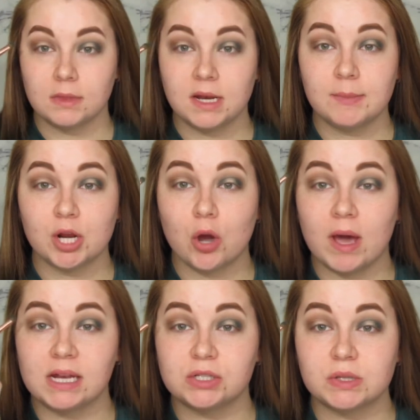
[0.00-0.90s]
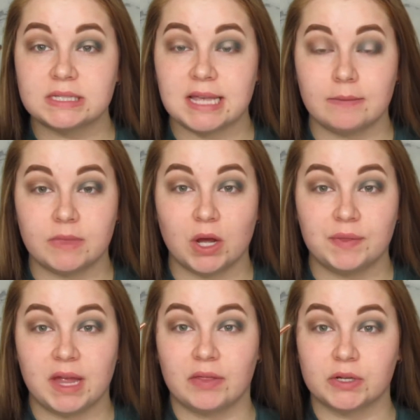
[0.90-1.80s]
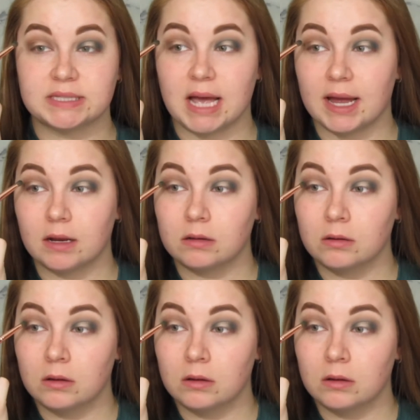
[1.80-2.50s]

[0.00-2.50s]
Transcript: Then I'm going to go ahead and do the same thing on the other side.